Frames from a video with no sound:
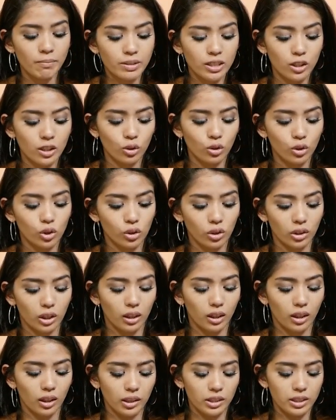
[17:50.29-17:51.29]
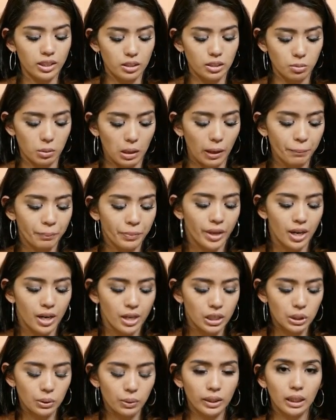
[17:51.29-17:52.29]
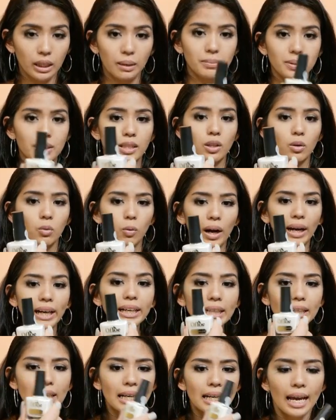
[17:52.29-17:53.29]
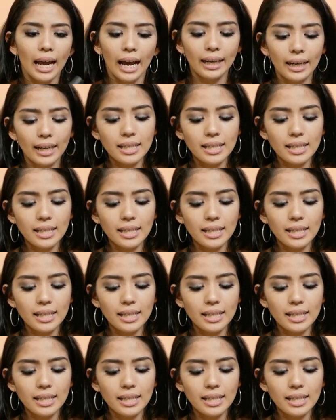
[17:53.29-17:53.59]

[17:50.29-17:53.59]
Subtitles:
And it comes in neutral colors as well. So it comes in the white.